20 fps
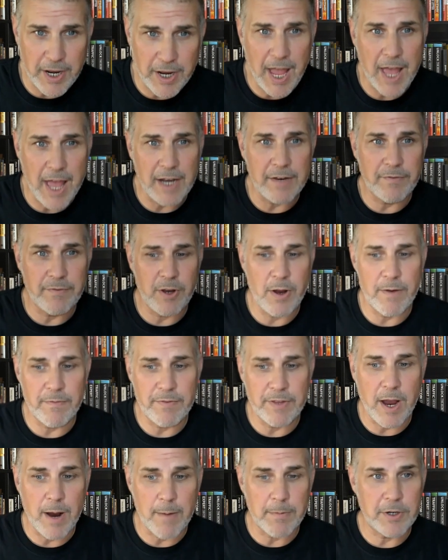yet, if you have
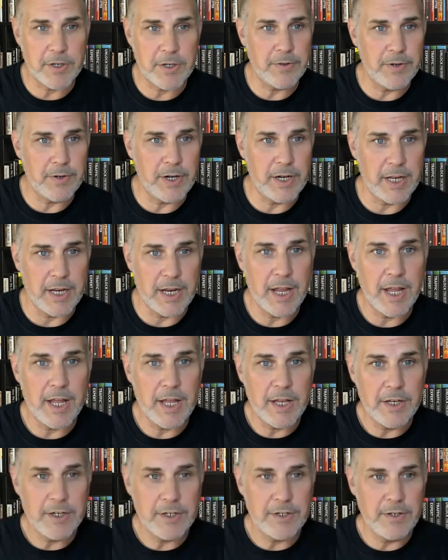the opportunity
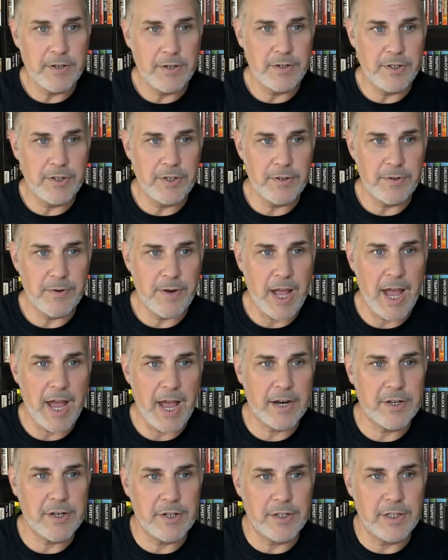to
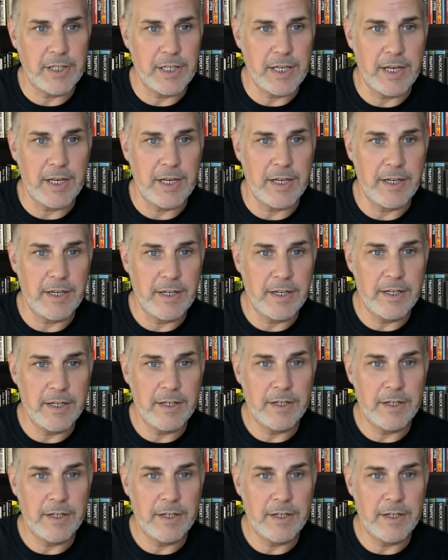actually